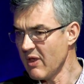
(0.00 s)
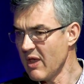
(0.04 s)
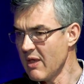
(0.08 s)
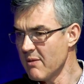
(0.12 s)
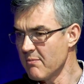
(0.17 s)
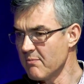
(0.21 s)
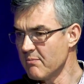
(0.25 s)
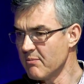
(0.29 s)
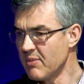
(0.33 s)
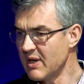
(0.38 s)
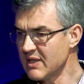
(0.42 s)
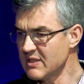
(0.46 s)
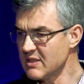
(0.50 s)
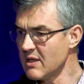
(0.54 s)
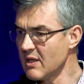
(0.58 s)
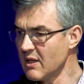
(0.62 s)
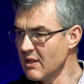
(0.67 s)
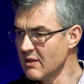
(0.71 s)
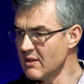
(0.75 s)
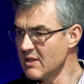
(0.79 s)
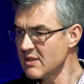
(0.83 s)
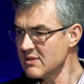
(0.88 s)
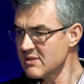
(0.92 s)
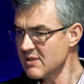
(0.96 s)
Him, but
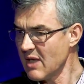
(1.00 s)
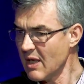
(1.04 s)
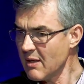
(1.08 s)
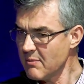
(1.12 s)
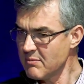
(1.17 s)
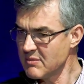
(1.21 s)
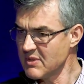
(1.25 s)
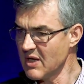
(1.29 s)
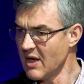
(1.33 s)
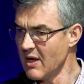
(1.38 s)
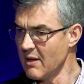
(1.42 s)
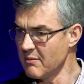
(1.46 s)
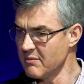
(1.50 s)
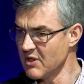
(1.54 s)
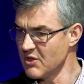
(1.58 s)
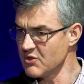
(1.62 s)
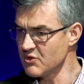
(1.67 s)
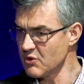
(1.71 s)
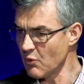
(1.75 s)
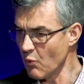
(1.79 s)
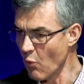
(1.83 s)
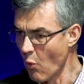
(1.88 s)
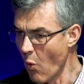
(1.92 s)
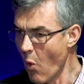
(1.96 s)
in the same time,
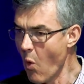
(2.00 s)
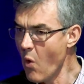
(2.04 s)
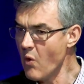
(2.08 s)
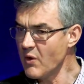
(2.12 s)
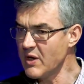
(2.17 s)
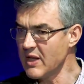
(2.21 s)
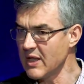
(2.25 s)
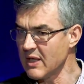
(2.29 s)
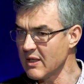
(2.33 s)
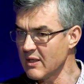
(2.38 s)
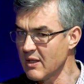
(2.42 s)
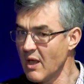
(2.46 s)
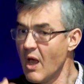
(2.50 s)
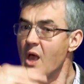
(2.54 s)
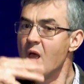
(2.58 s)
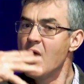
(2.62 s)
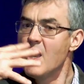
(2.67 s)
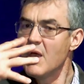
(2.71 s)
there's a warning.